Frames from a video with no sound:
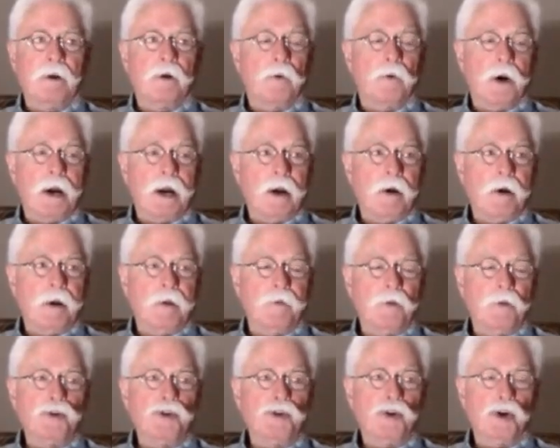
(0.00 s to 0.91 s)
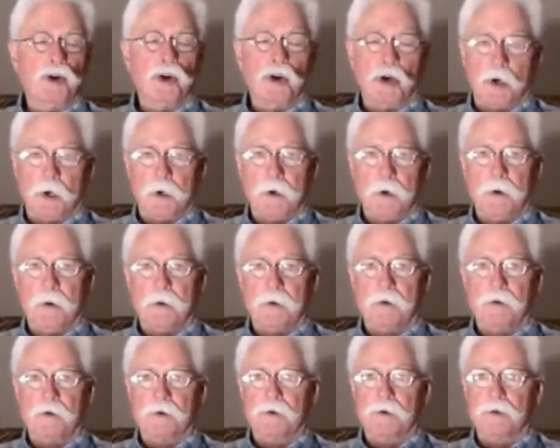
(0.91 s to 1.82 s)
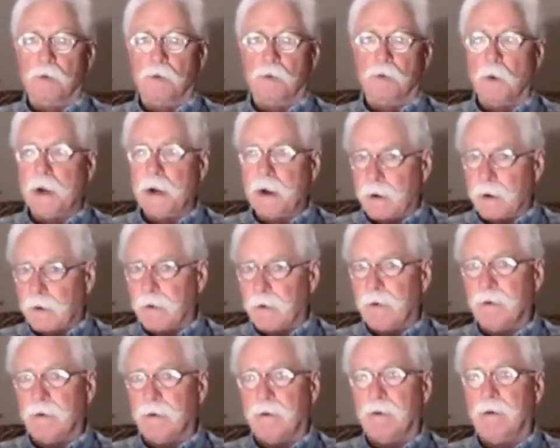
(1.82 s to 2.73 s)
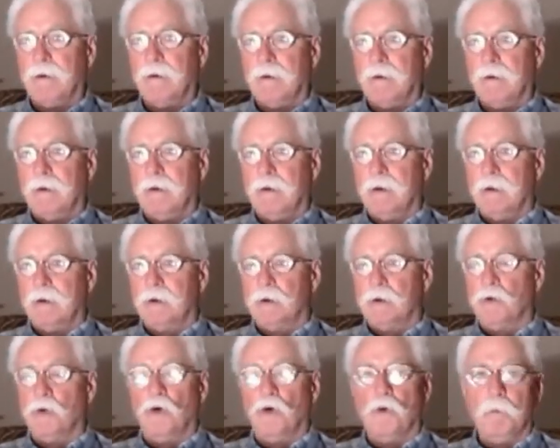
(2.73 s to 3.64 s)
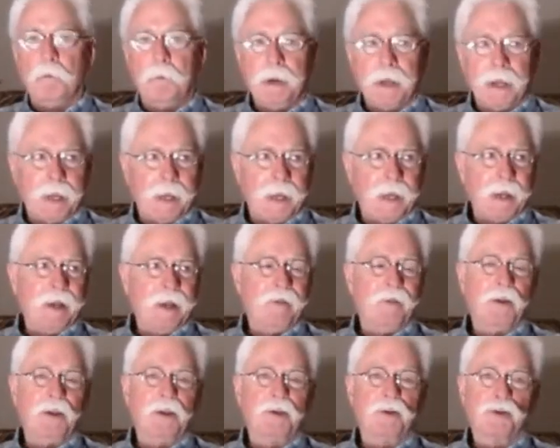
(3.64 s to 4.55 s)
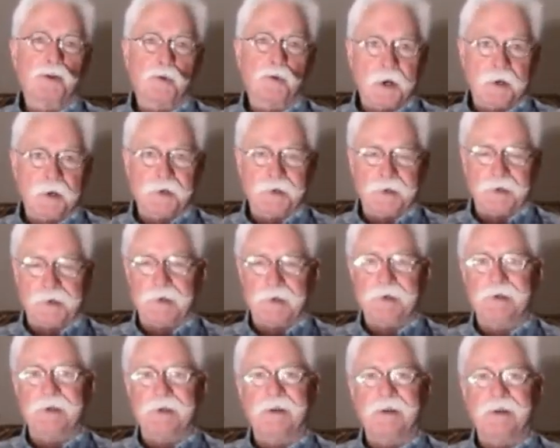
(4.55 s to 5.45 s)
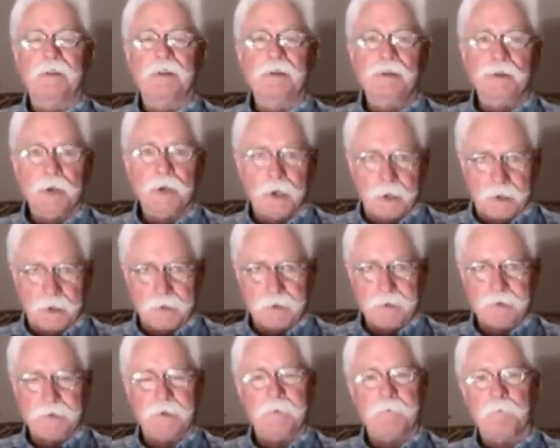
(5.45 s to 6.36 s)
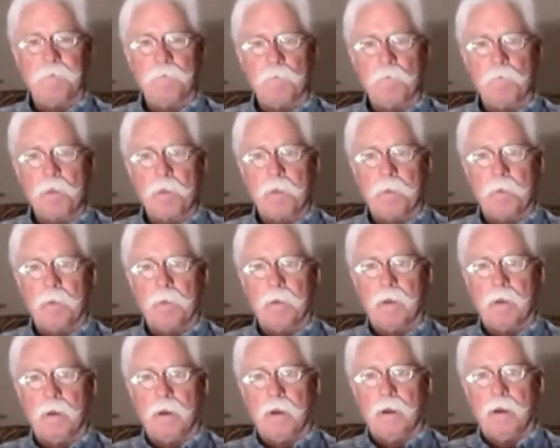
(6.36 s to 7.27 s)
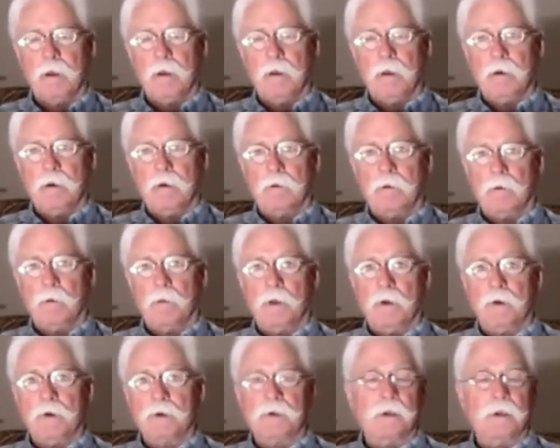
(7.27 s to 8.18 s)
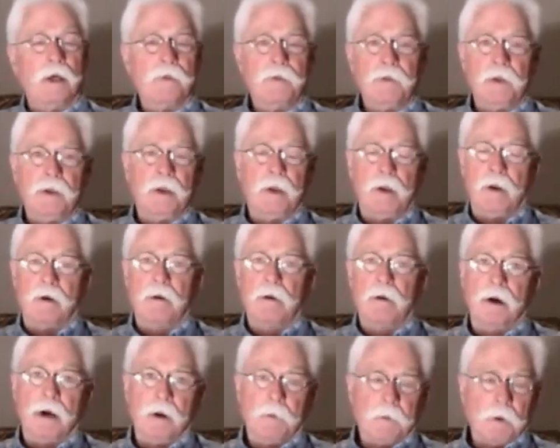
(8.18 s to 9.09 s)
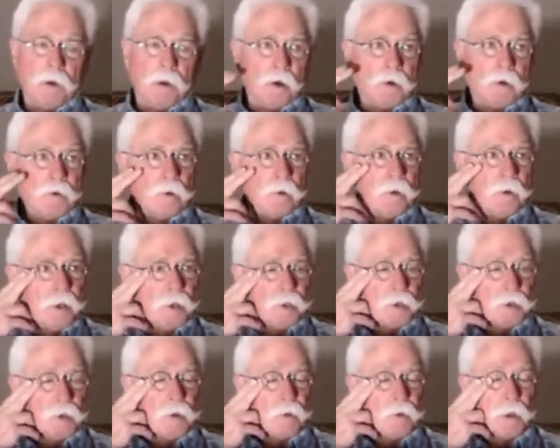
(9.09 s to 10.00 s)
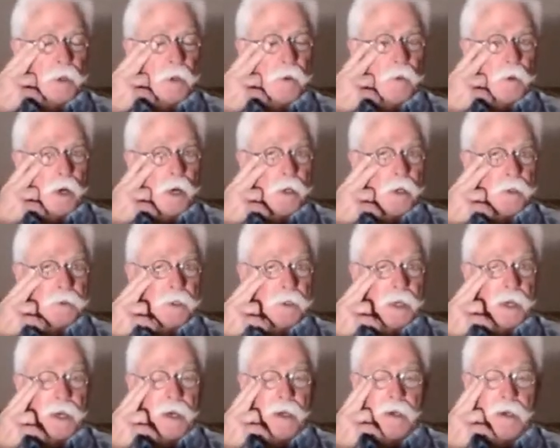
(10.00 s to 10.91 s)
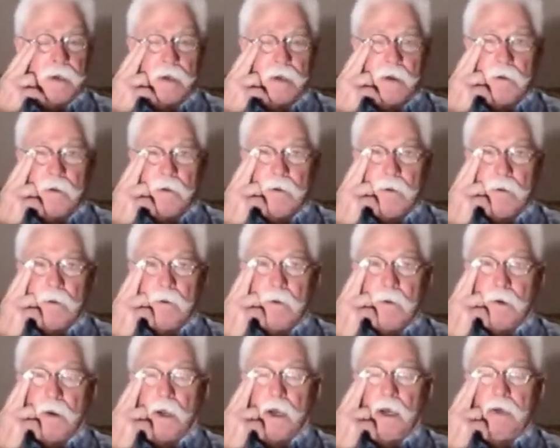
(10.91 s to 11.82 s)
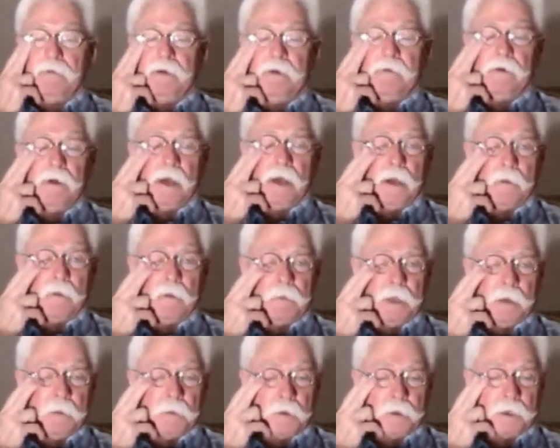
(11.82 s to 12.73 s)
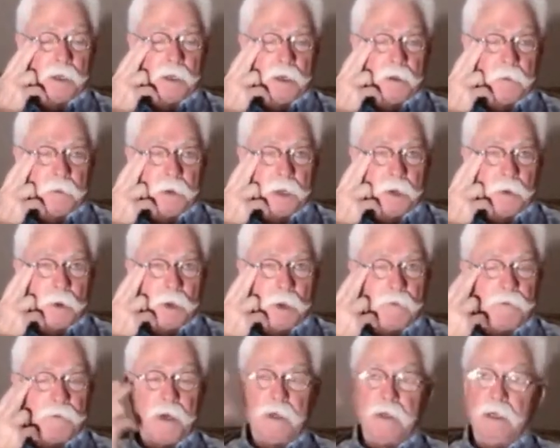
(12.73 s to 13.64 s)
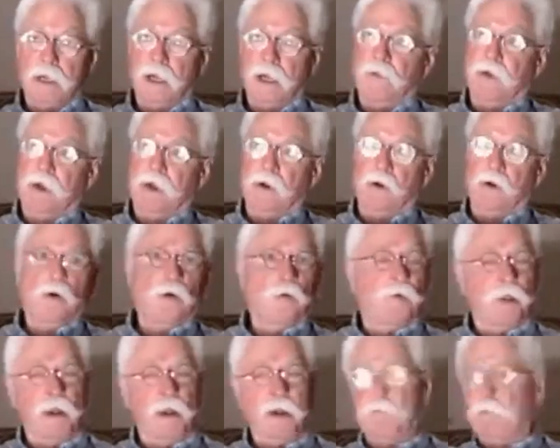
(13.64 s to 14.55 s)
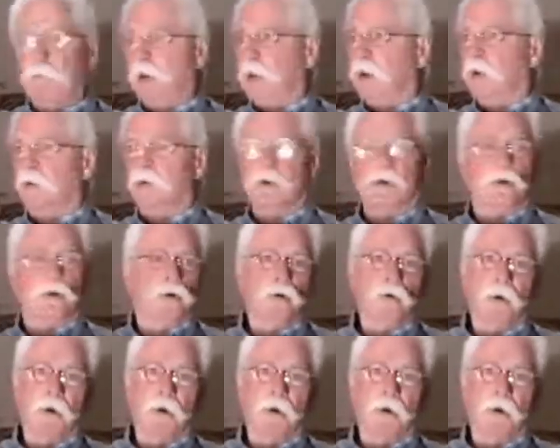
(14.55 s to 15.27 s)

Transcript: requiring the juror to swear to obey the instructions of the judge. Well, there's nothing in our common law tradition that requires that. And I've even had people tell me, well, if I take that oath, then I'm bound